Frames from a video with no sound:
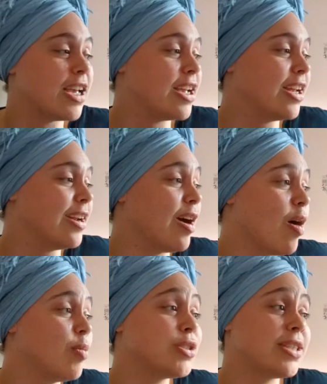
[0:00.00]
in
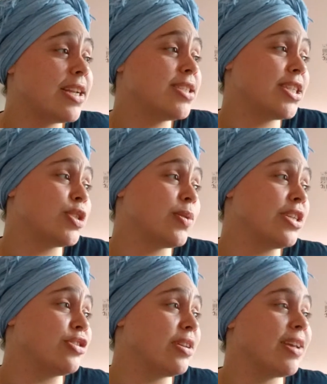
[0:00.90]
almost any
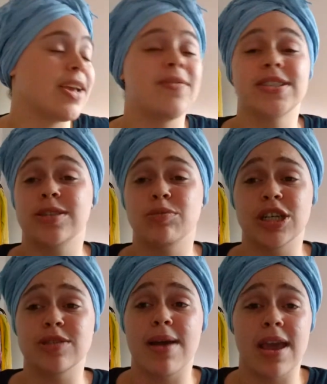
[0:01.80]
situation, like if it's to
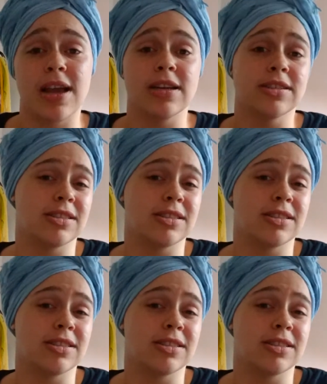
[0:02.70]
brush my hair,